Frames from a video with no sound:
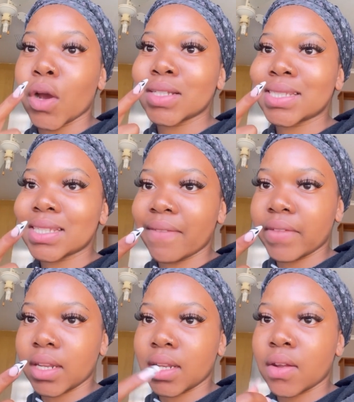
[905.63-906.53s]

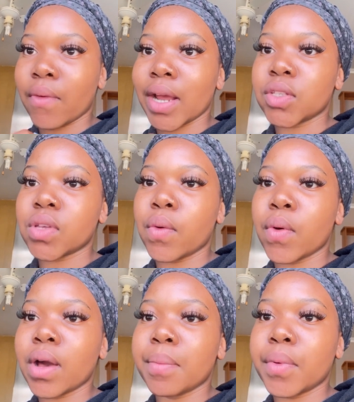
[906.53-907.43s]
7, right? So I
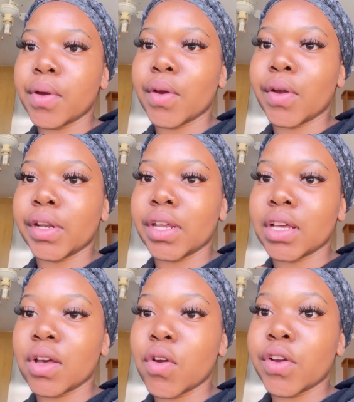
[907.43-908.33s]
woke up
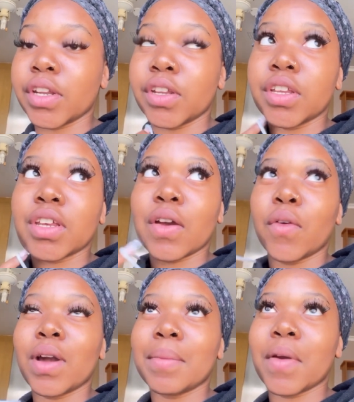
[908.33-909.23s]
early. I
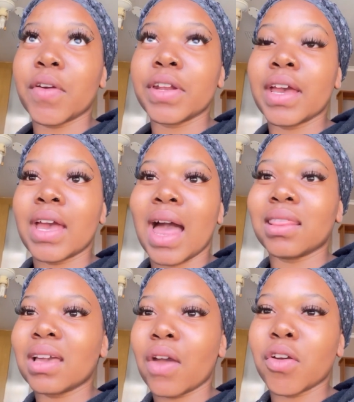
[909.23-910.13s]
woke up around
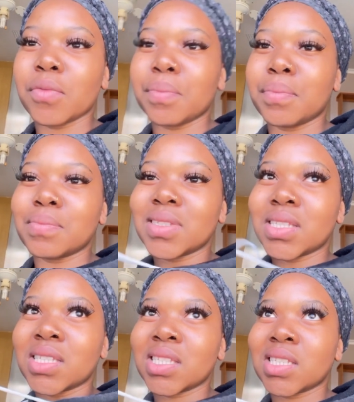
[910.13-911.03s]

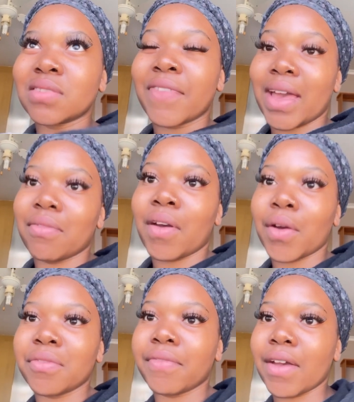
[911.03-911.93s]
five
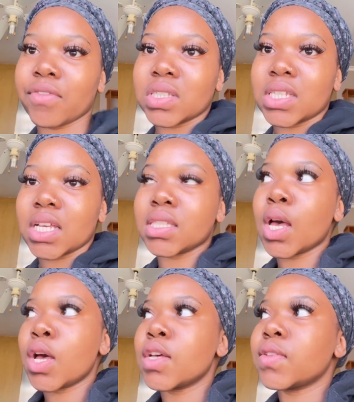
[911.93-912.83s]
or six,
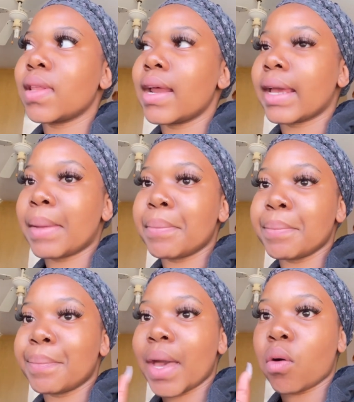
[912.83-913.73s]
so that I
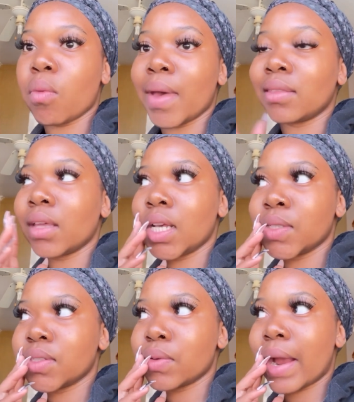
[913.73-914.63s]
can pack all my
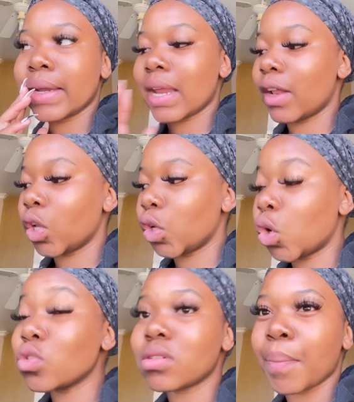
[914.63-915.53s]
things, right, and
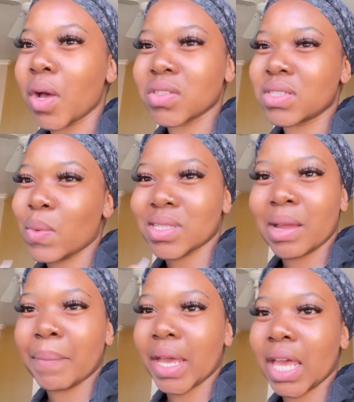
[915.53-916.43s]
close the boxes. I was
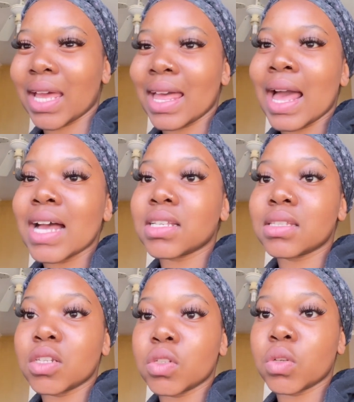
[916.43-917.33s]
done packing, I just
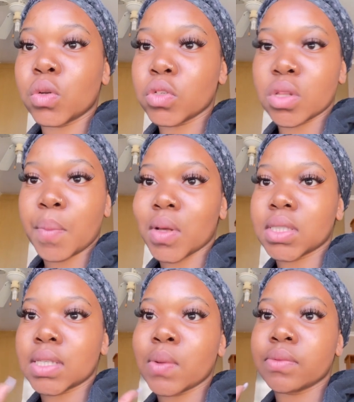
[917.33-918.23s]
needed to close the
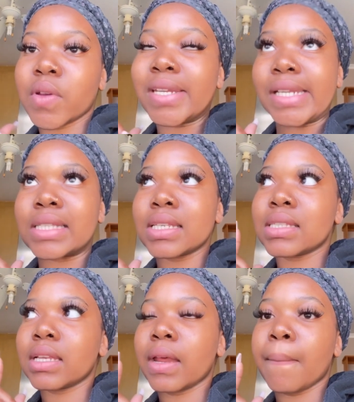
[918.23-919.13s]
boxes. I was really lazy
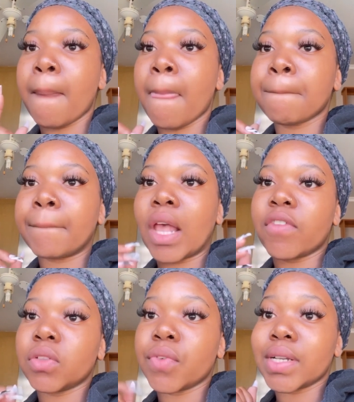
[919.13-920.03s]
yesterday. I
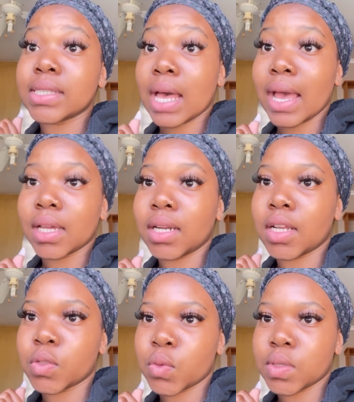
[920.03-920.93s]
felt very tired and
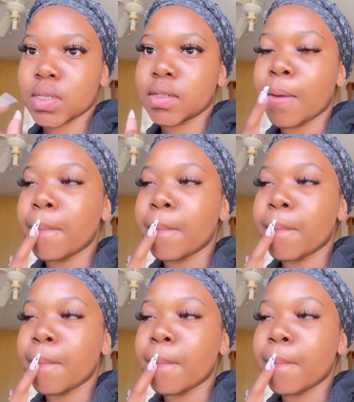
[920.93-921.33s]
exhausted.